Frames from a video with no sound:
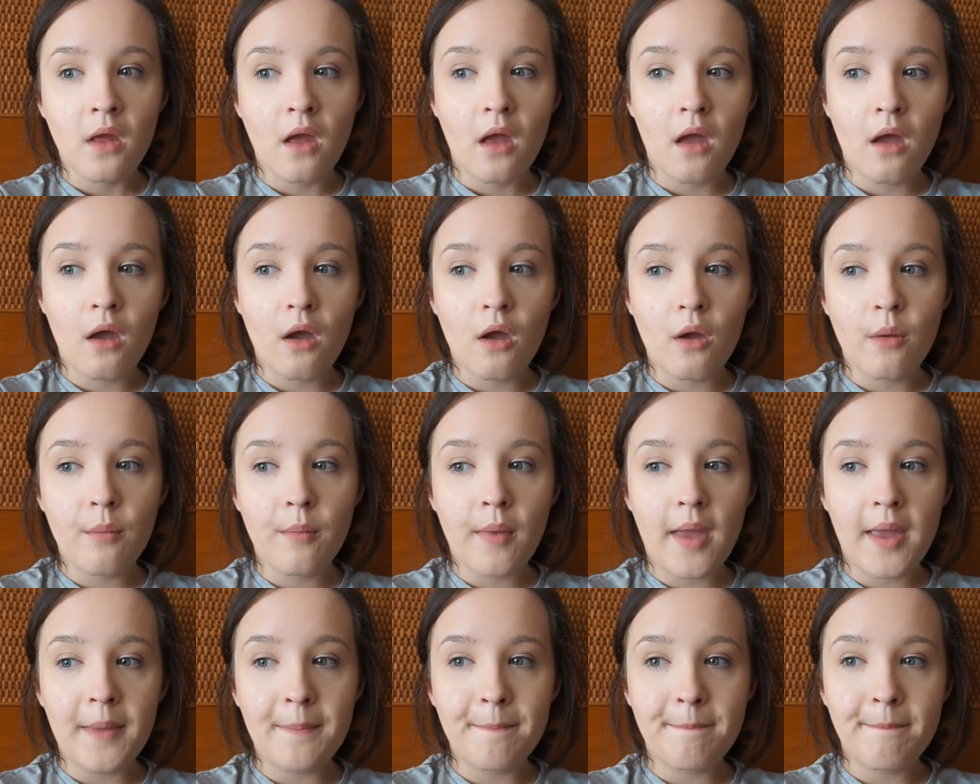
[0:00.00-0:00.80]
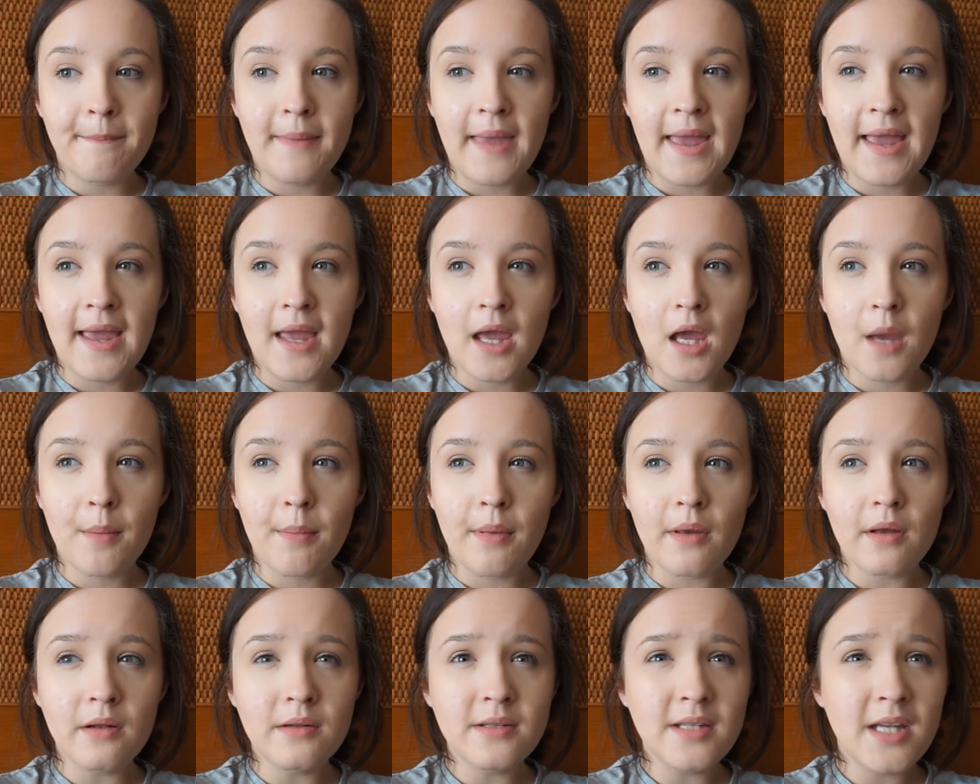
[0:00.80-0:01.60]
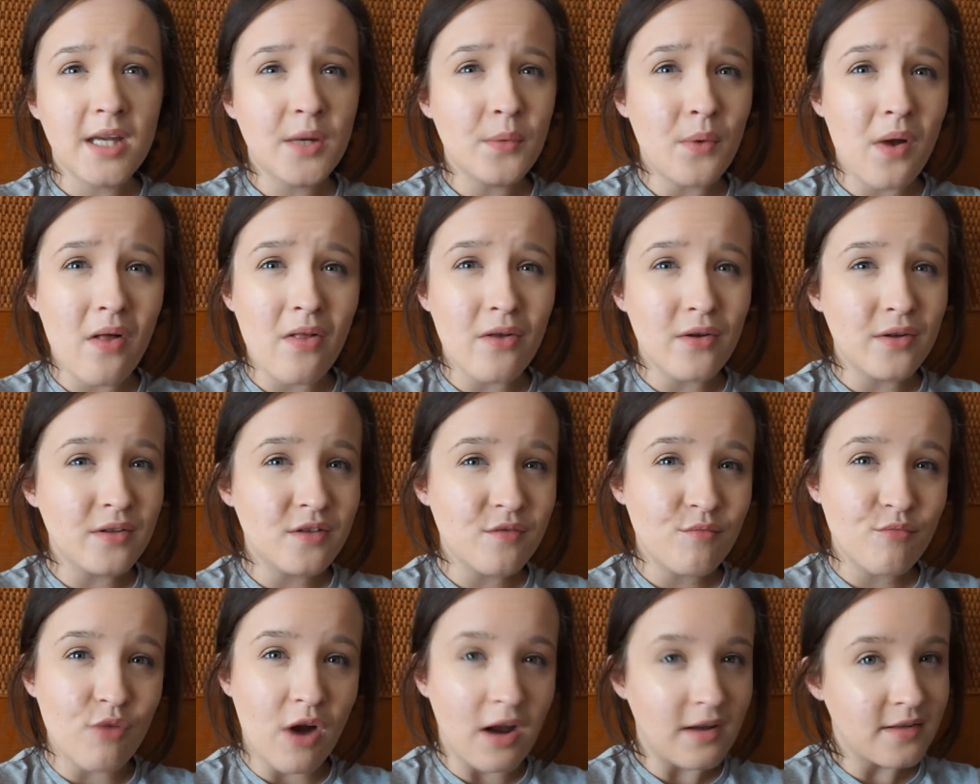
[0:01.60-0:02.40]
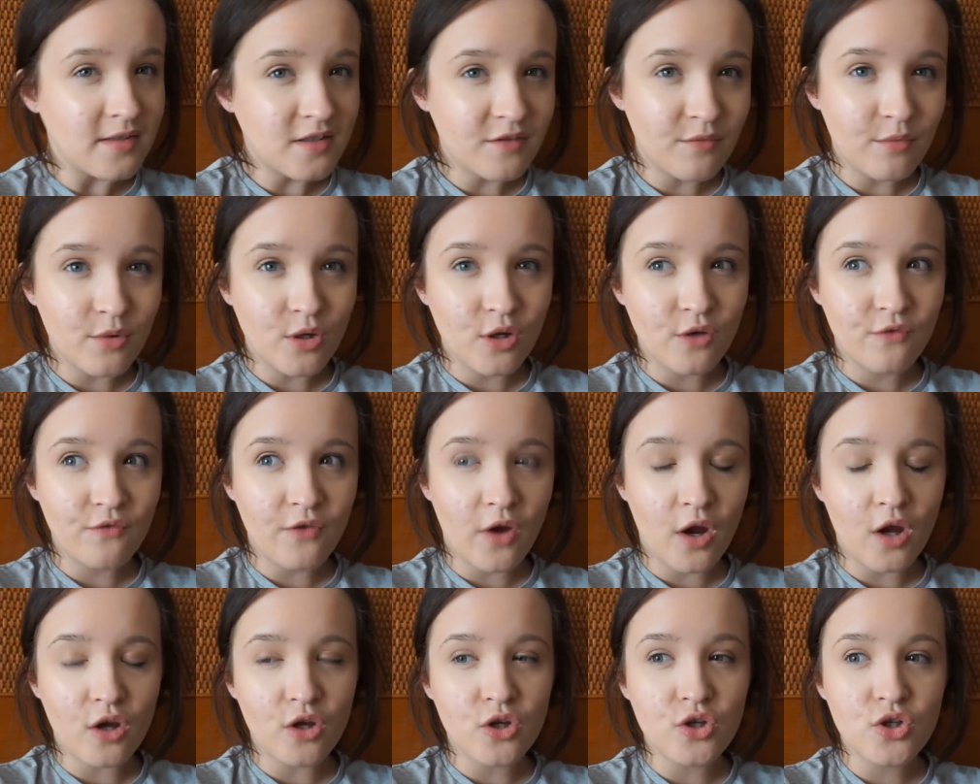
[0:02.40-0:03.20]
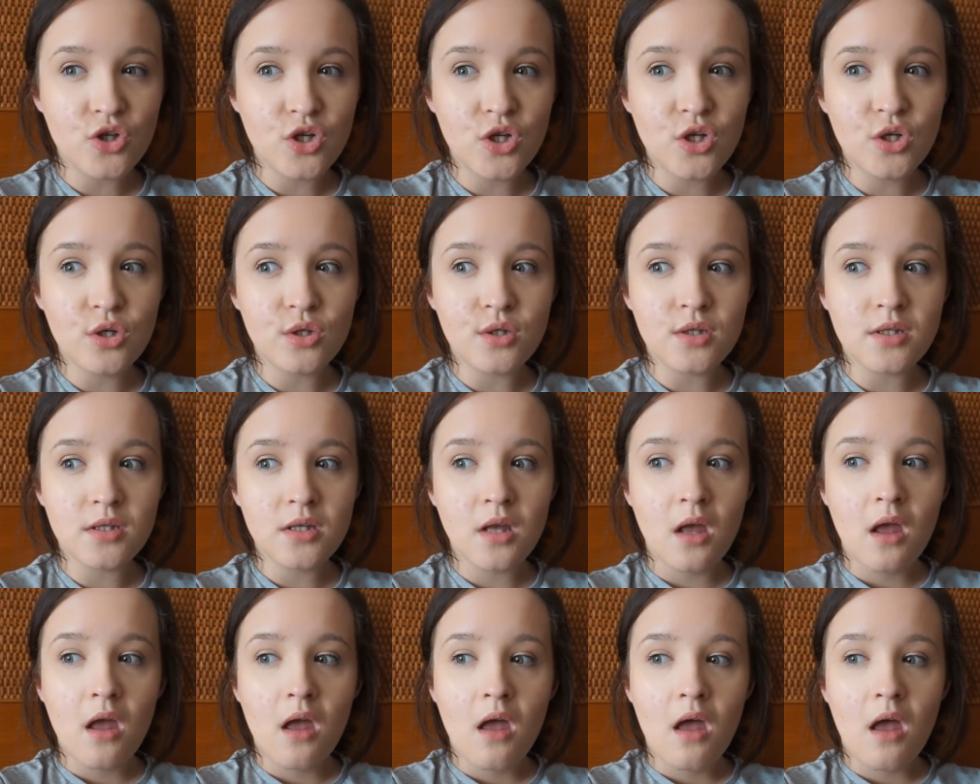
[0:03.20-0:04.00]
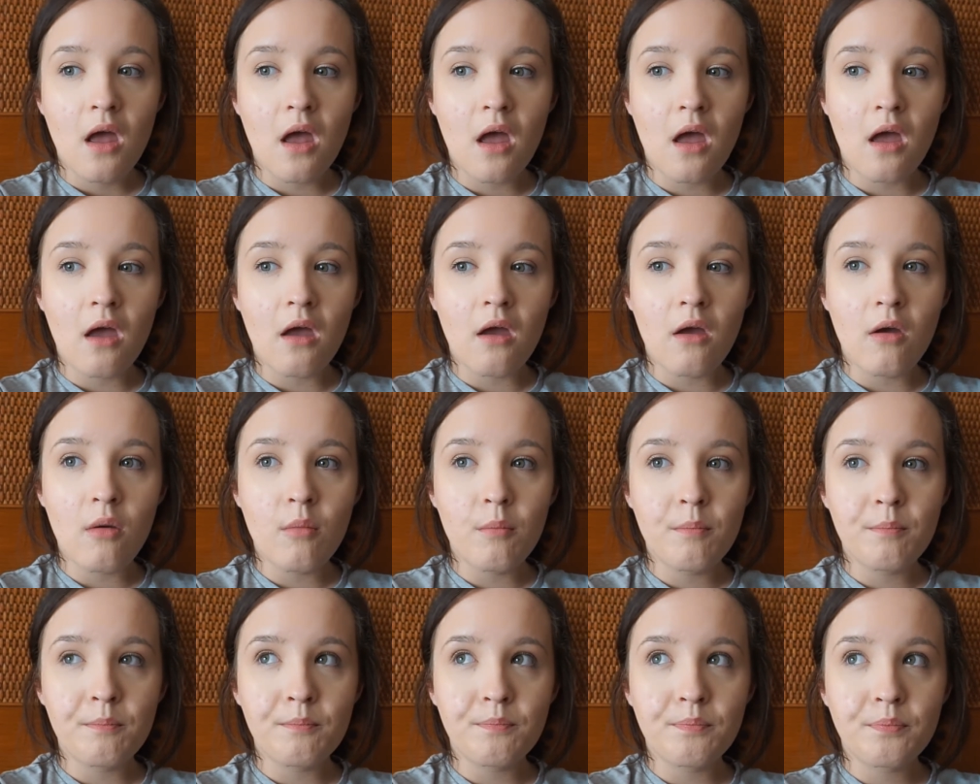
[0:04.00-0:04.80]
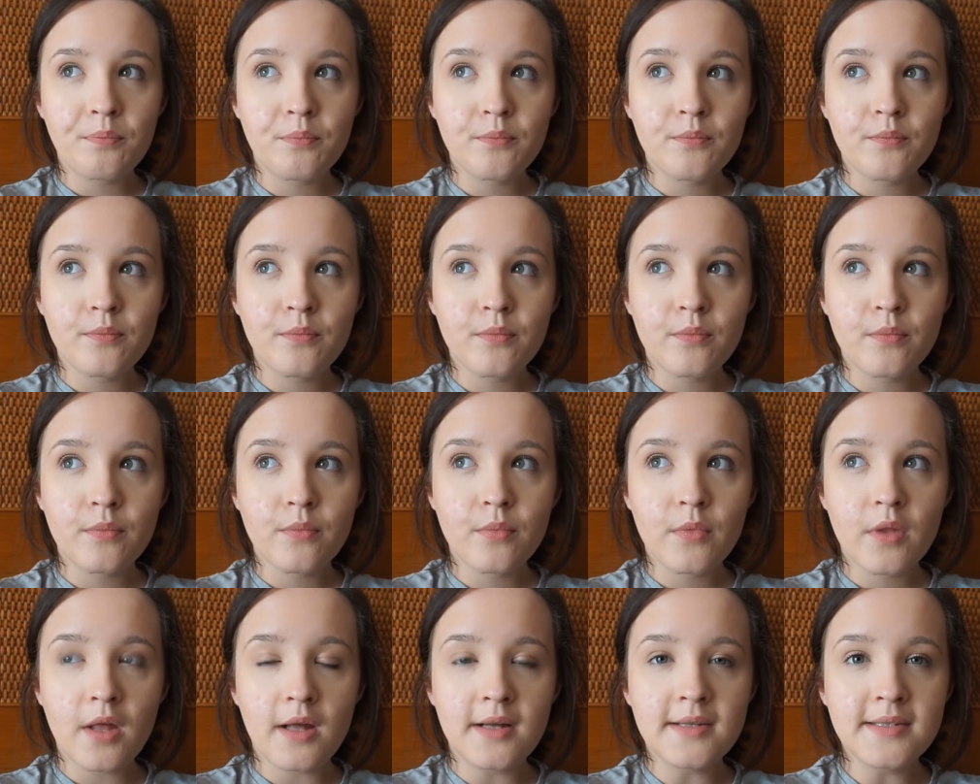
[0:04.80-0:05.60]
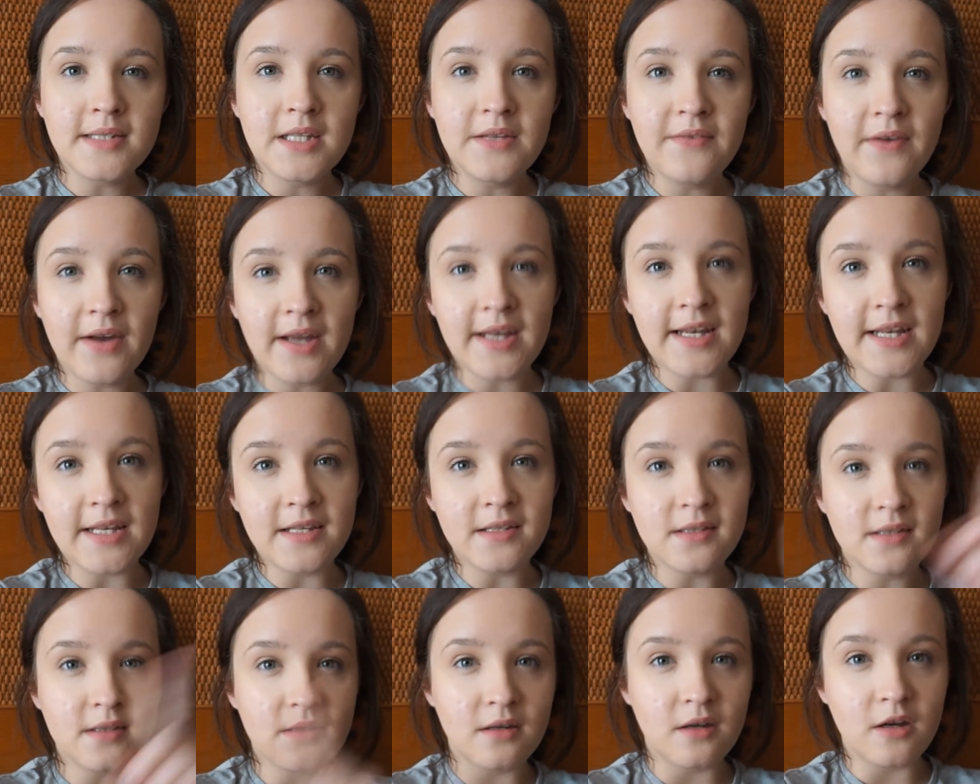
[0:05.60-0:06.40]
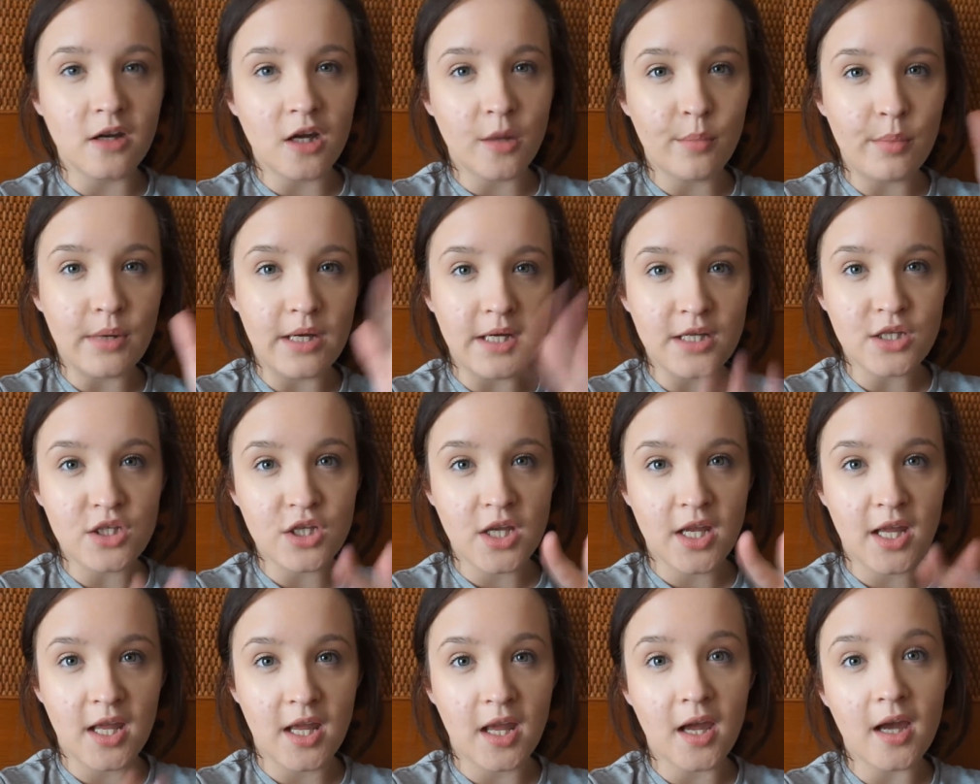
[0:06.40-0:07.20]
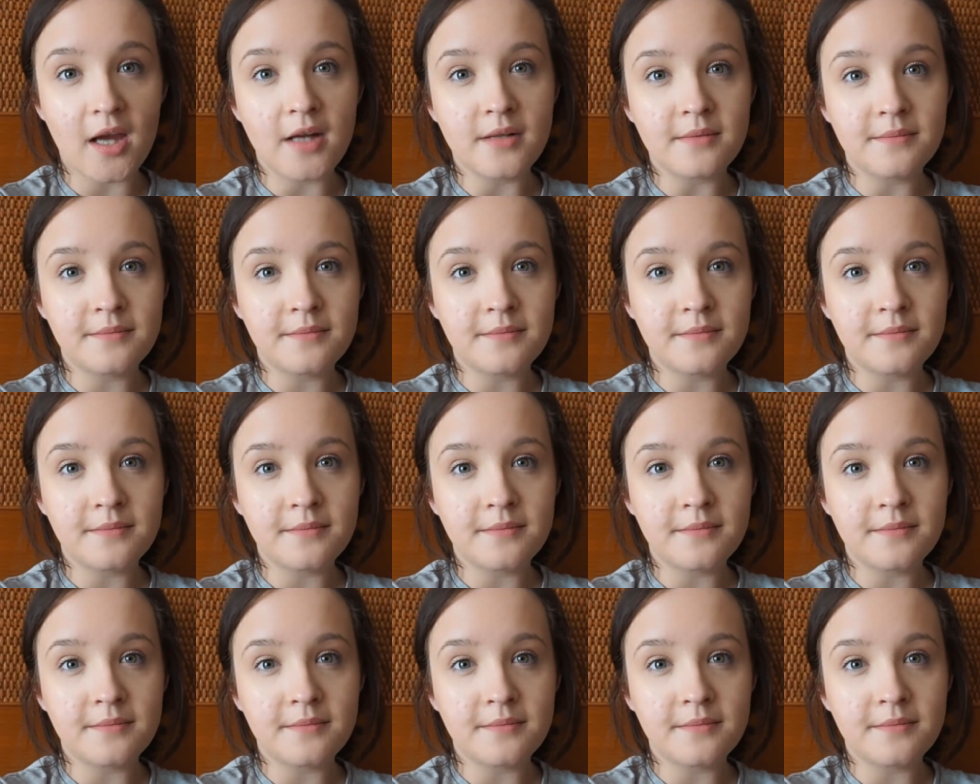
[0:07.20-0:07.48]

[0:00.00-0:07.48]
a pink building where loads of brands have been doing photo shoots. I'll see if I can insert a picture here.